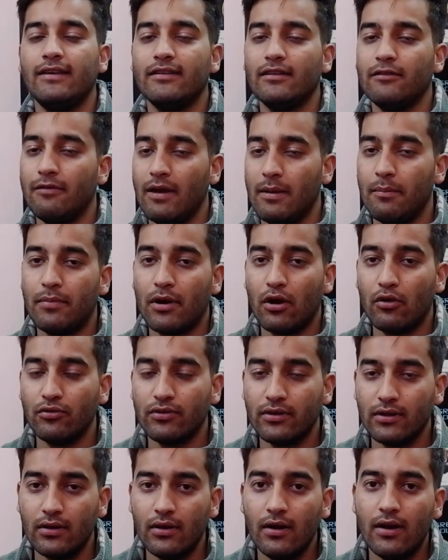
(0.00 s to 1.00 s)
is a web
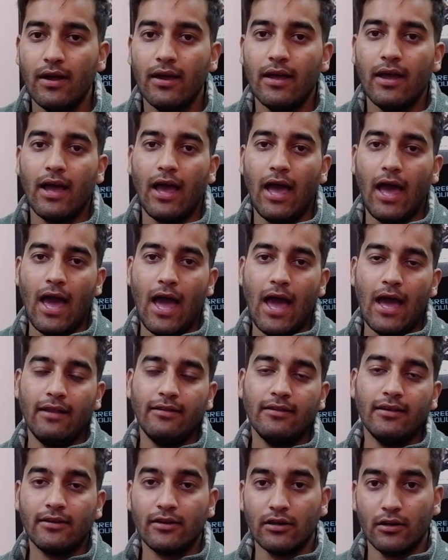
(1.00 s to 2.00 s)
browser
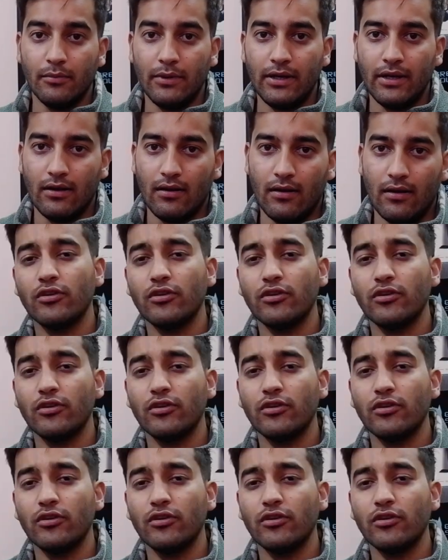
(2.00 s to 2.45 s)
and the terminal.